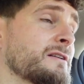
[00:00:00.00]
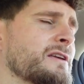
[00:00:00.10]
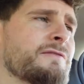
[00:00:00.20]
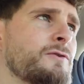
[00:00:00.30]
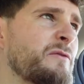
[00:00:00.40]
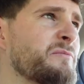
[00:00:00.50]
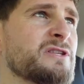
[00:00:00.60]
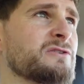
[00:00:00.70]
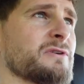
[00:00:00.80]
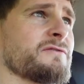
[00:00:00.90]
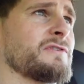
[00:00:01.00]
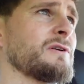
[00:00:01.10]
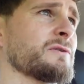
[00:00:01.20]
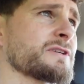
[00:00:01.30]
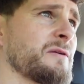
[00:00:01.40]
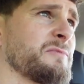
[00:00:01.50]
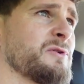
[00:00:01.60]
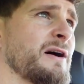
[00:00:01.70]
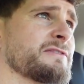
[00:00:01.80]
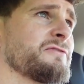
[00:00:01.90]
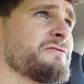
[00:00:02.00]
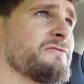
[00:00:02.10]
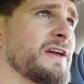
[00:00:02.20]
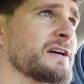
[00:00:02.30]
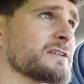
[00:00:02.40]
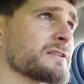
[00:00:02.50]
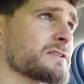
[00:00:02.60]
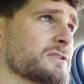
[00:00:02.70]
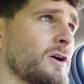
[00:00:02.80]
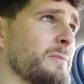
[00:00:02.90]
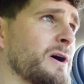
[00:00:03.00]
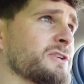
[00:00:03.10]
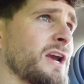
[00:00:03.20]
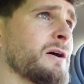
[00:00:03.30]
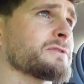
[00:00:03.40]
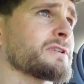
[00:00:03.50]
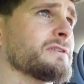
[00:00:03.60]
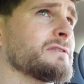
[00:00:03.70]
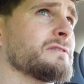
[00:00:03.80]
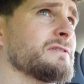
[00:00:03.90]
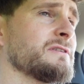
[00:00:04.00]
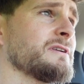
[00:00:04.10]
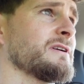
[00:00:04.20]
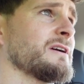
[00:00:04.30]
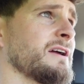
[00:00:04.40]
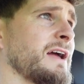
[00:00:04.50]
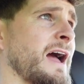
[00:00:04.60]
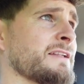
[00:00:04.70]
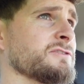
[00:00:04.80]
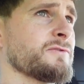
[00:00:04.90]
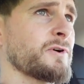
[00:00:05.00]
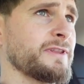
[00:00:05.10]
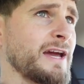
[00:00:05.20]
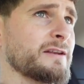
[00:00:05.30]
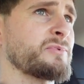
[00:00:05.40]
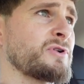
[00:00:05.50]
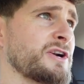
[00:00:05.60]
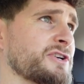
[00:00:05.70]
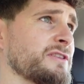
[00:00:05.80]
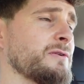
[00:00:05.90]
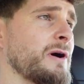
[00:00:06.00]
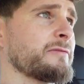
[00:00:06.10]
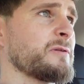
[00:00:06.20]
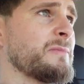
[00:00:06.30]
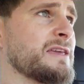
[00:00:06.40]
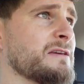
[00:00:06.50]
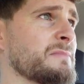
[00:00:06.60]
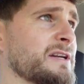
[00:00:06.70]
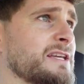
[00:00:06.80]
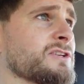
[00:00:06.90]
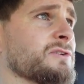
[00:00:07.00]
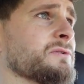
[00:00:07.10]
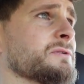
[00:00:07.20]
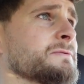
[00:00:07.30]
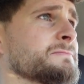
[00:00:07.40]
Like, if you haven't been doing it for a long time, you have to figure so much out. And you've got the added pressure that you have to be making money too.